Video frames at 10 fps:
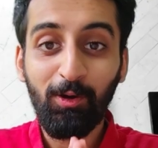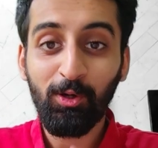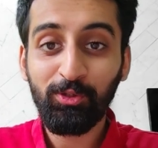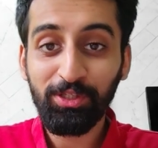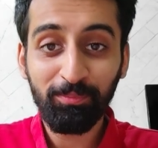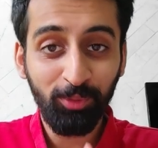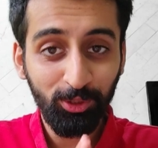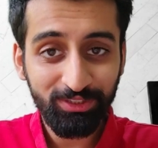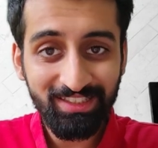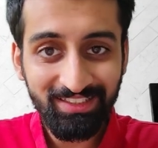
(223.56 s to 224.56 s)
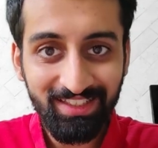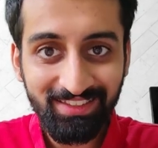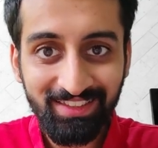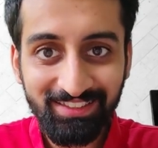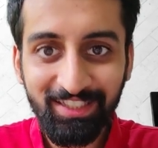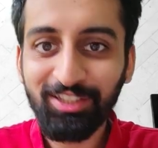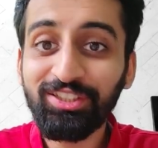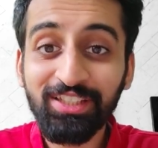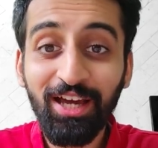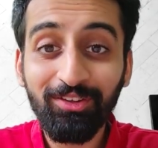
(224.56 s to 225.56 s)
On to the most interesting
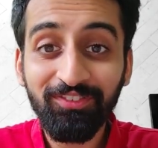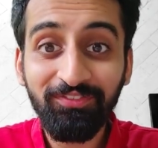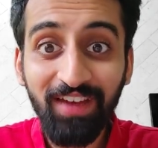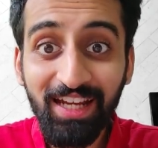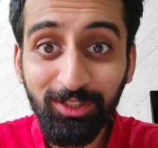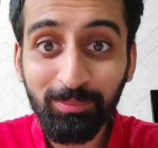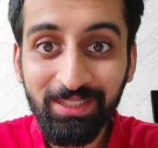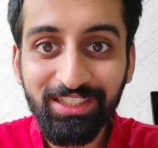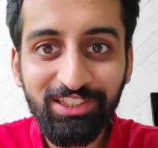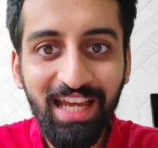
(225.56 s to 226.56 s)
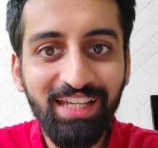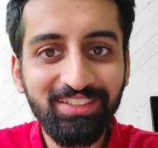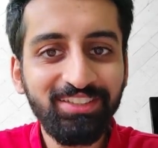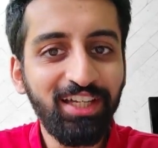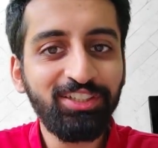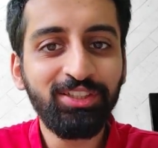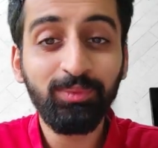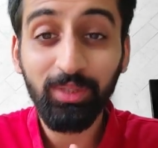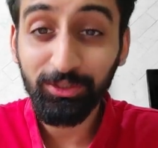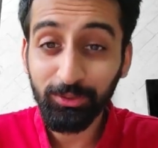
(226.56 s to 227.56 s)
section now, the Fan2Play challenge section, where you